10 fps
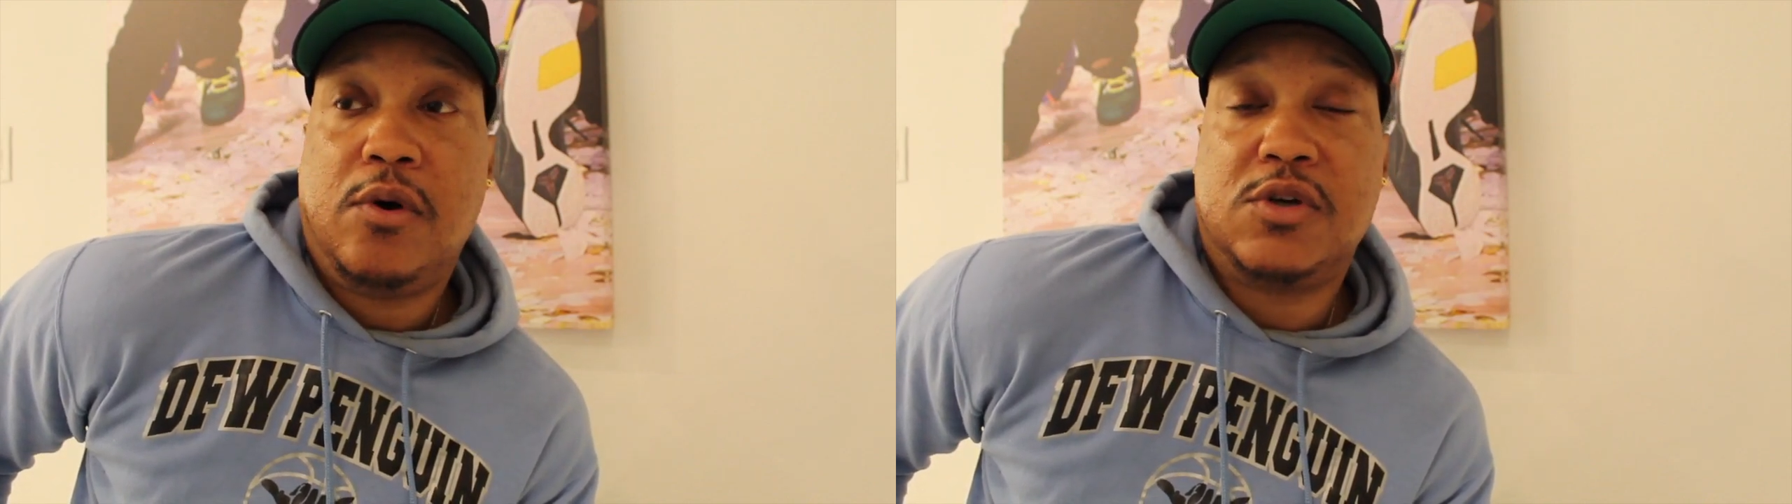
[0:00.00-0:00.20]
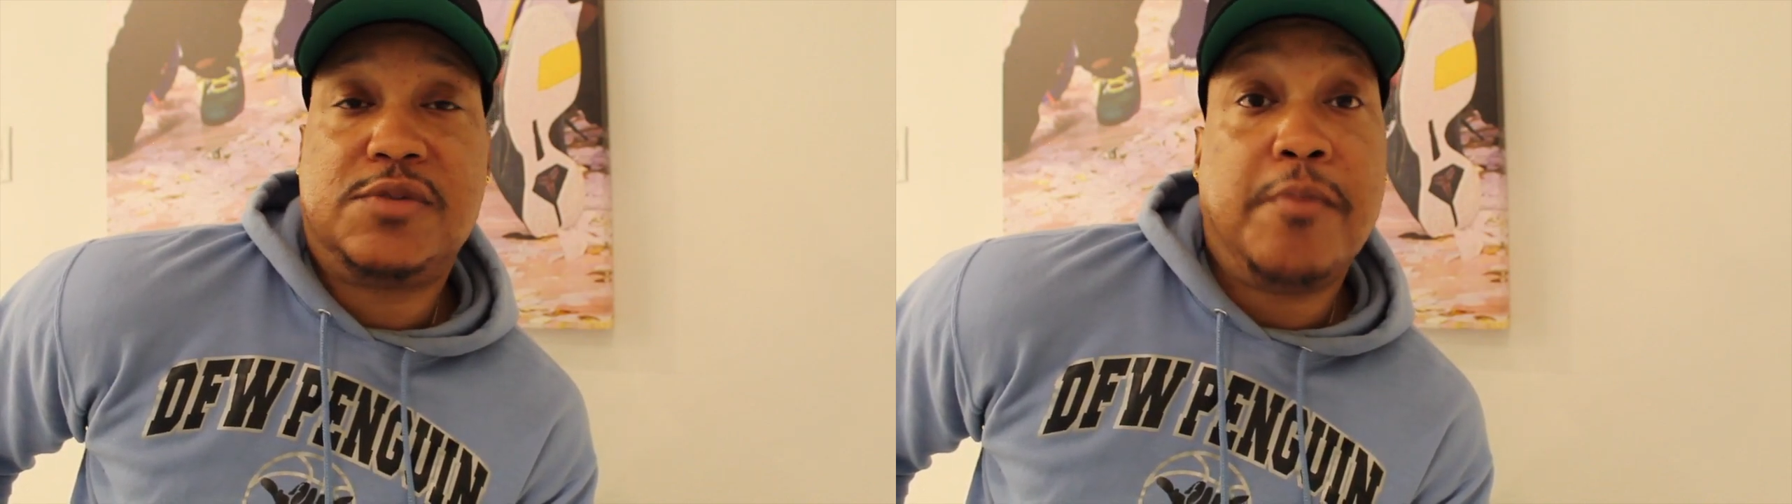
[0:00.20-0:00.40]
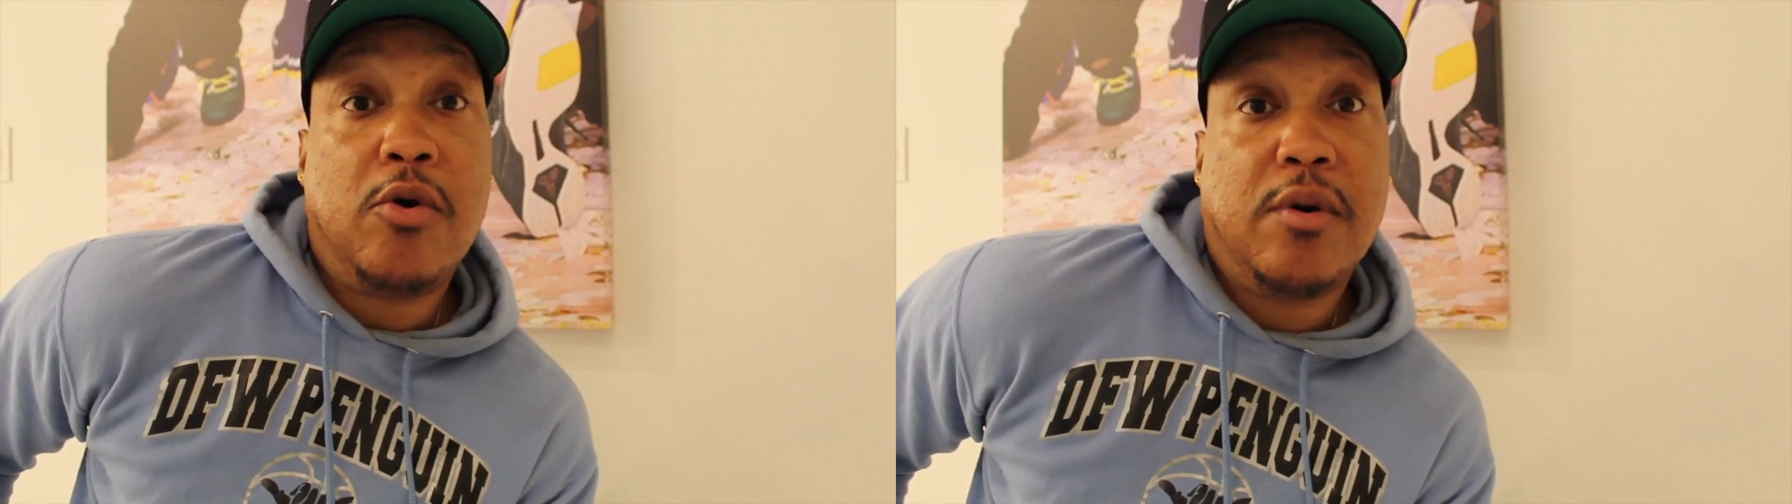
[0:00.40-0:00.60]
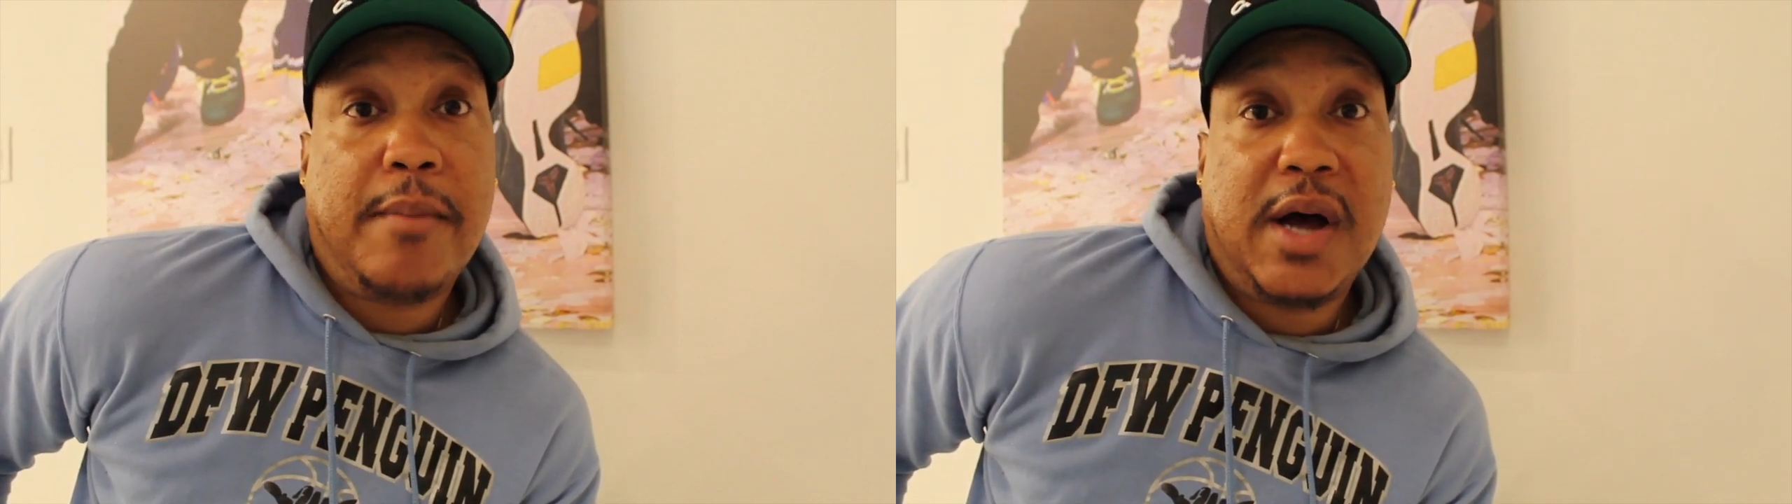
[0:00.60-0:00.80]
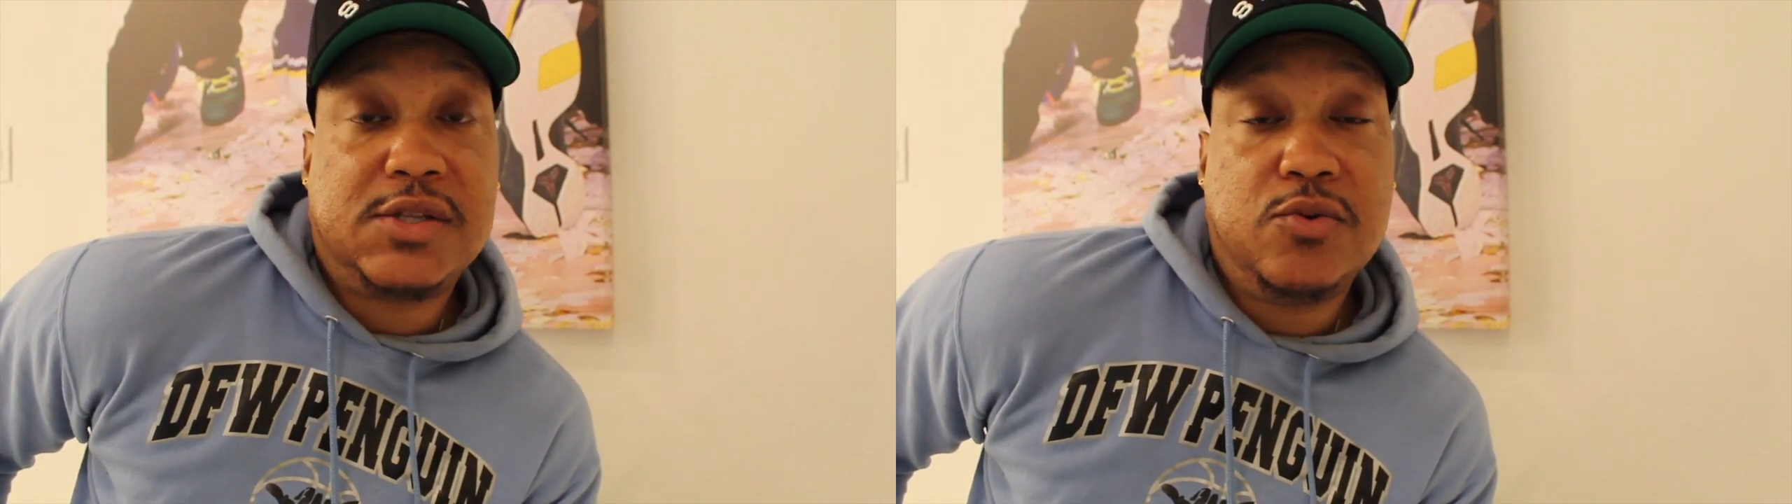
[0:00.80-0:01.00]
or smoke them
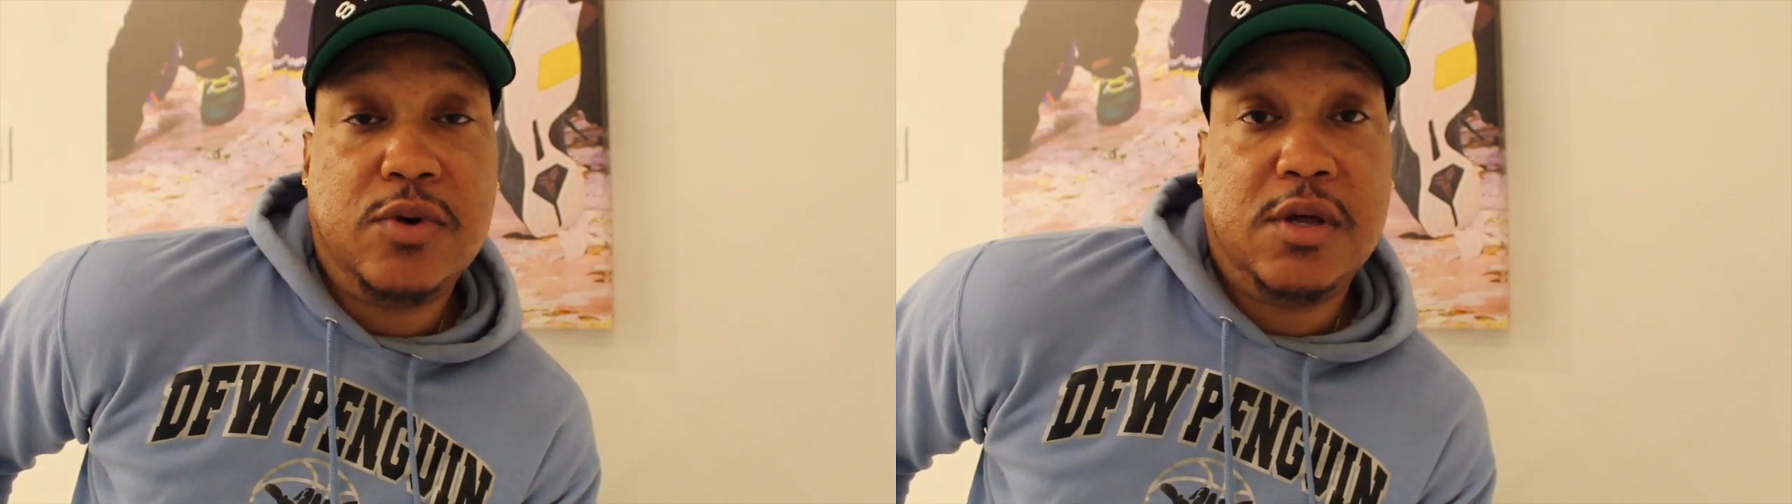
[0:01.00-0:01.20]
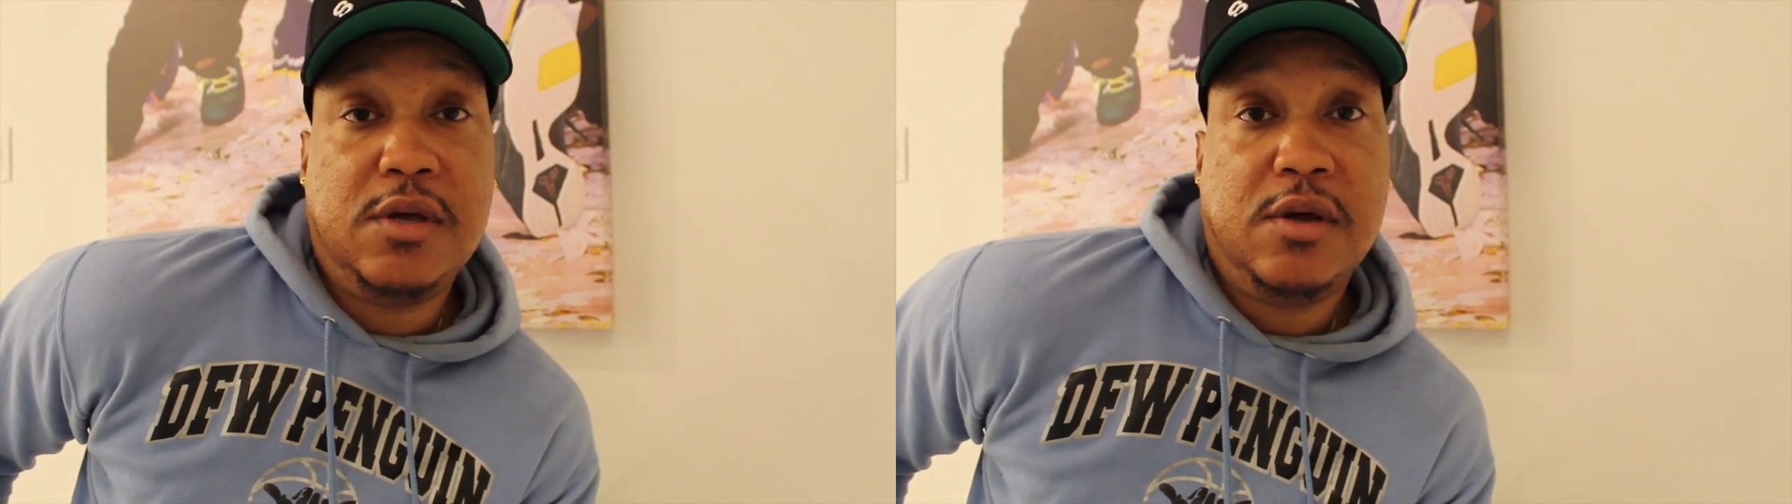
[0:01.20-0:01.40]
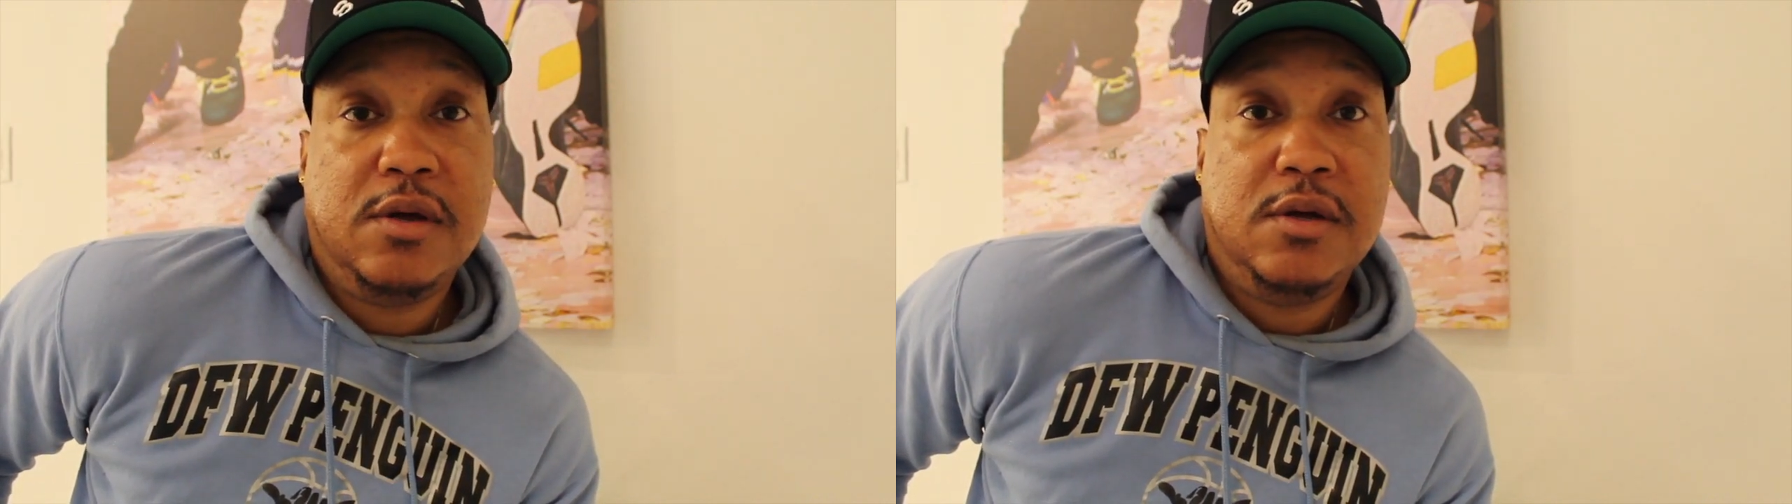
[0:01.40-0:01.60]
by 20,